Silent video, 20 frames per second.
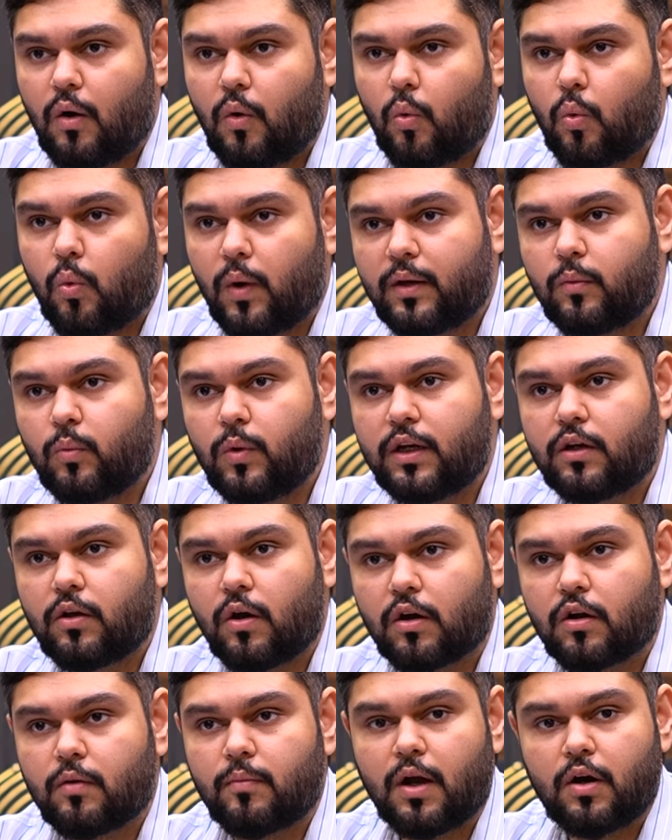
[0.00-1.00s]
When we
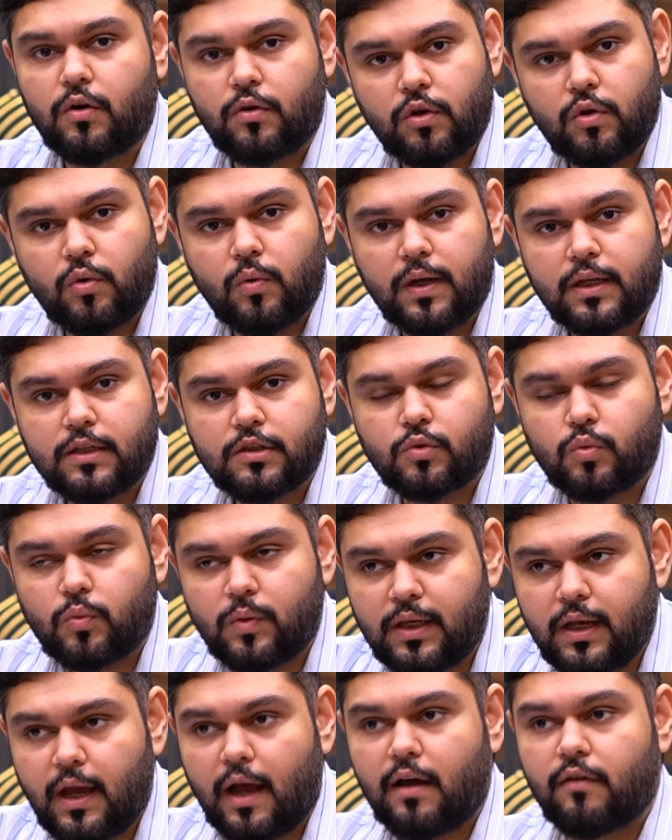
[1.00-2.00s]
talk about US,
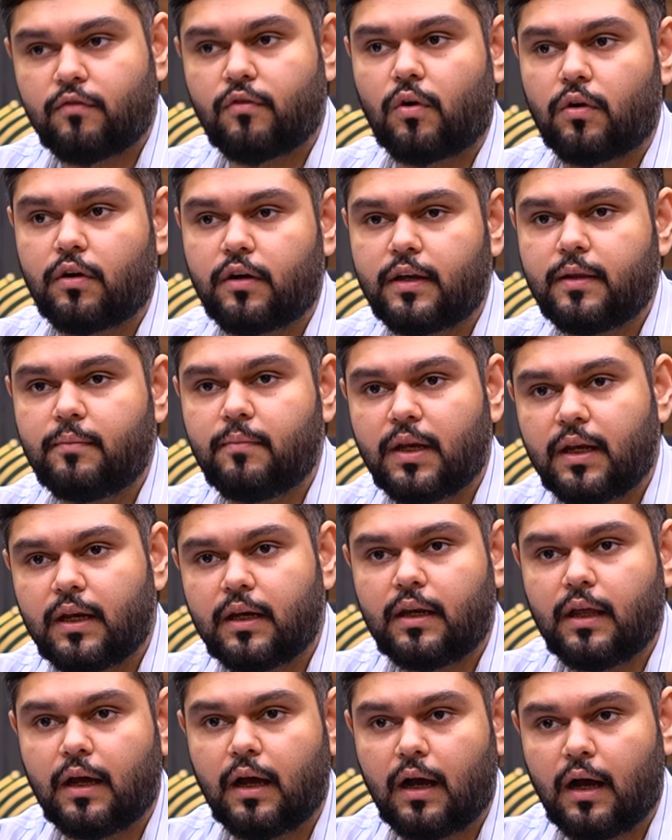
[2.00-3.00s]
we have already
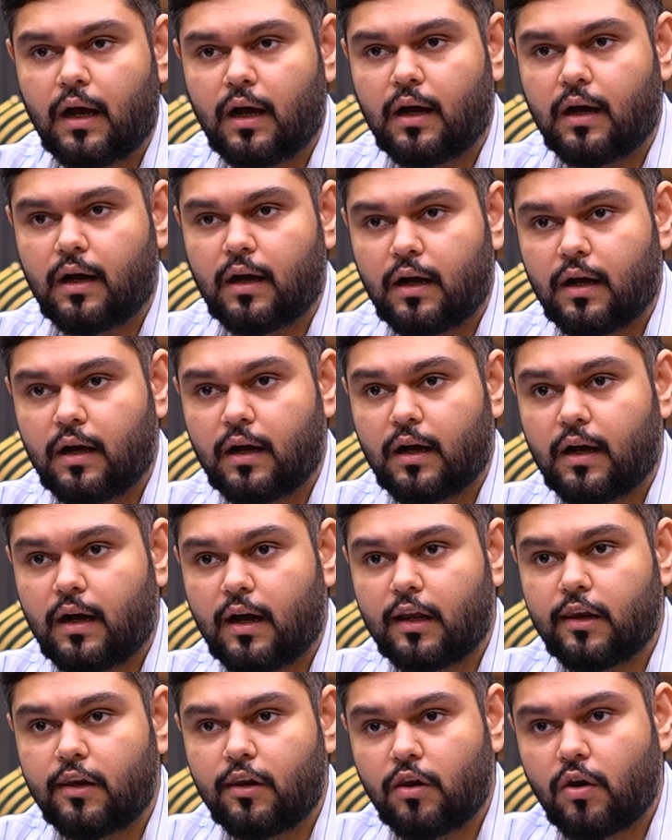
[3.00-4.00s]
made
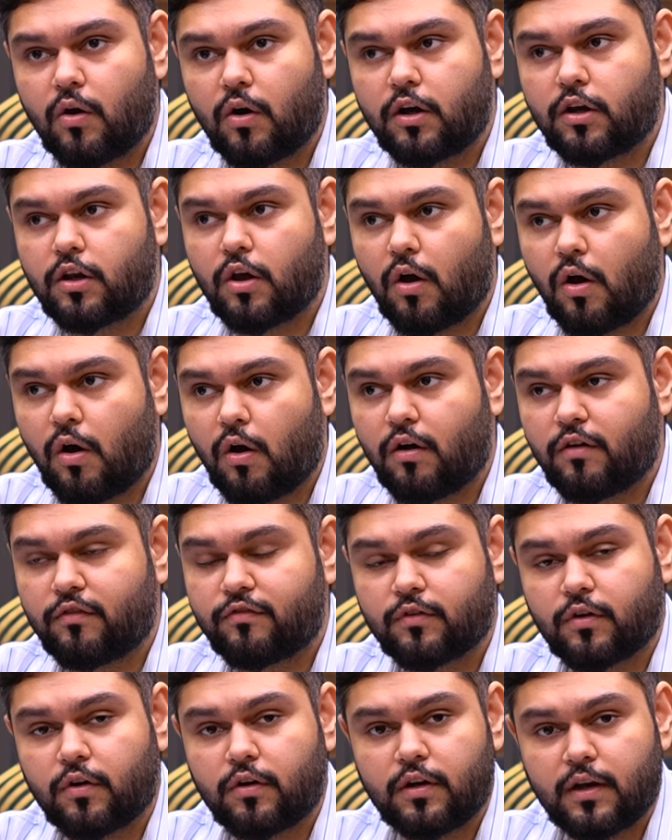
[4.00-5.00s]
a lot
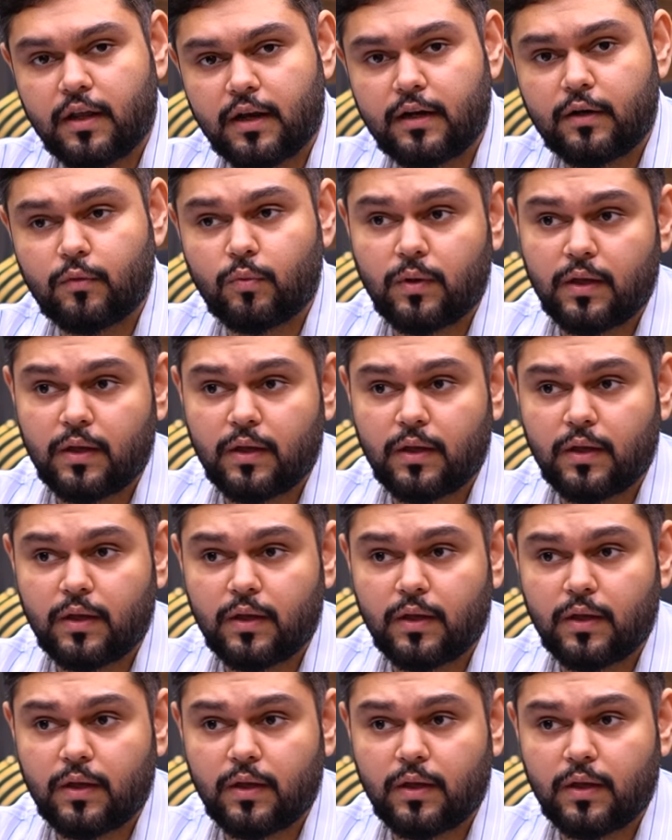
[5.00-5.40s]
of content.